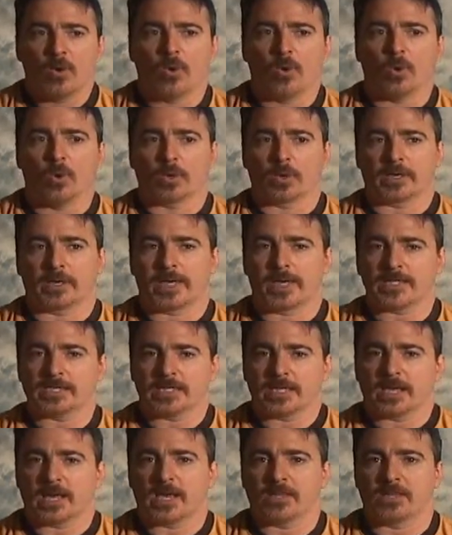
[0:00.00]
or get
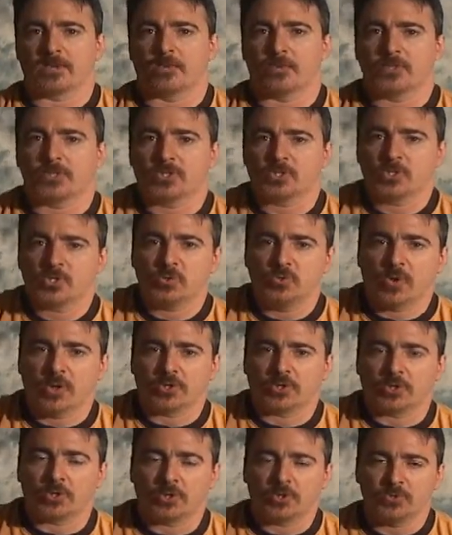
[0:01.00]
together with two
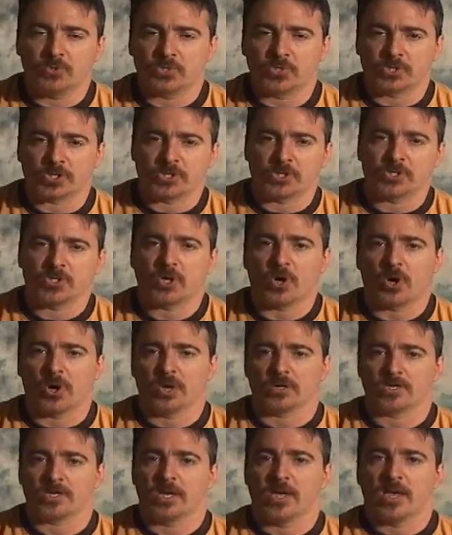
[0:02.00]
other acoustic
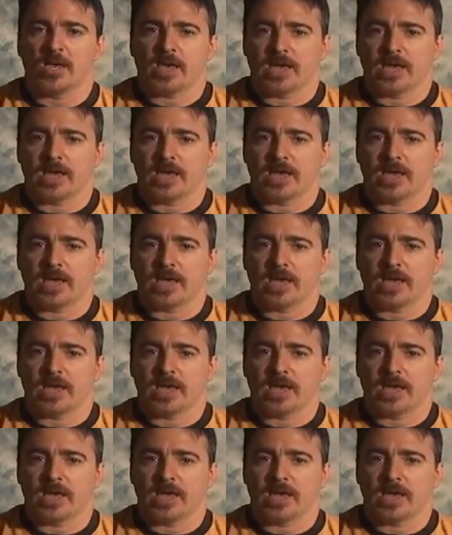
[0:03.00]
guitars